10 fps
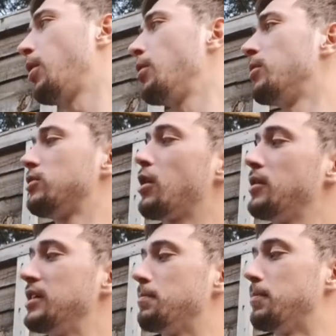Boba, don't
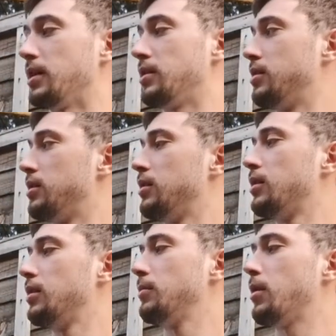eat the bee.
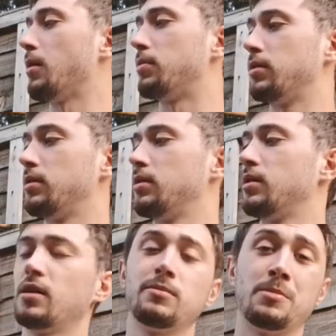Bob,
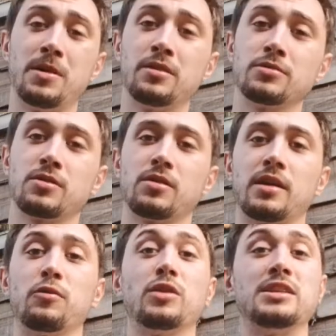a big one's got a
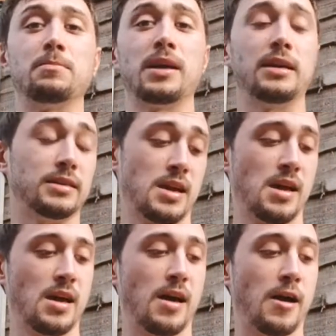thing for eating bees.
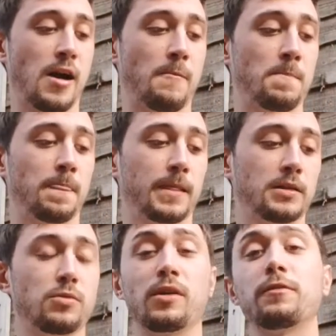Um,
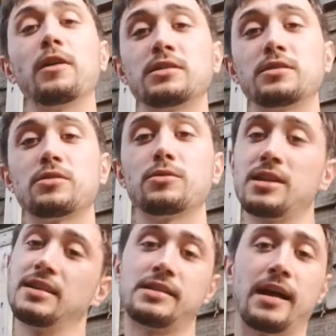one of the first things I saw was
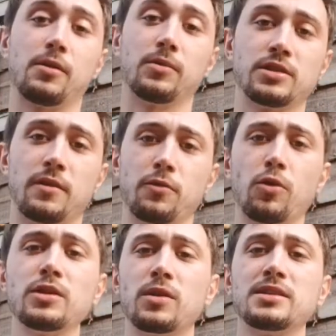a little owl, which I've
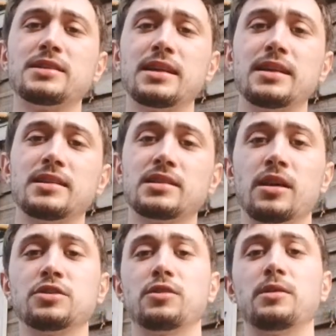always wanted to see in this
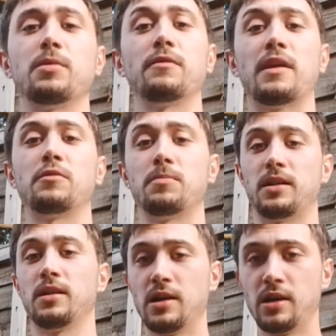country, but I've never
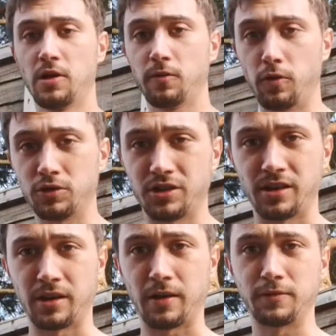been
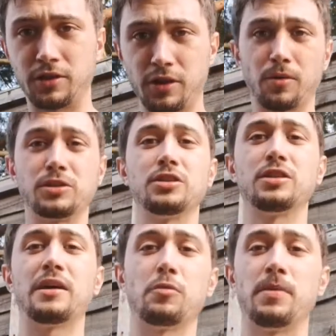fortunate enough to do. I
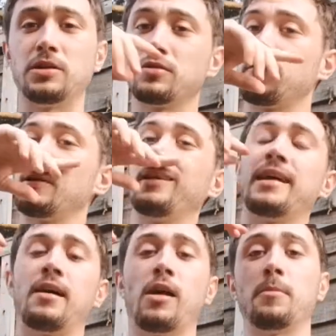should have a picture of the little
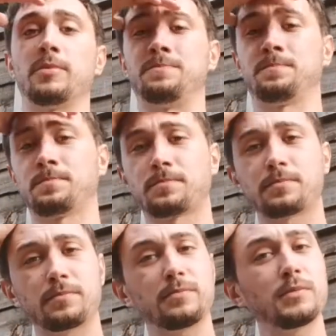owl up
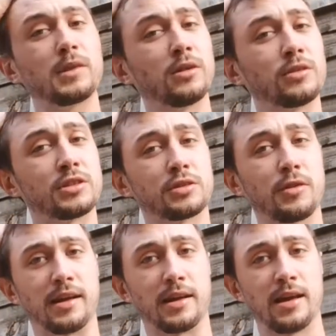on the
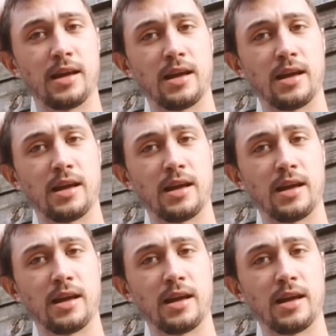screen.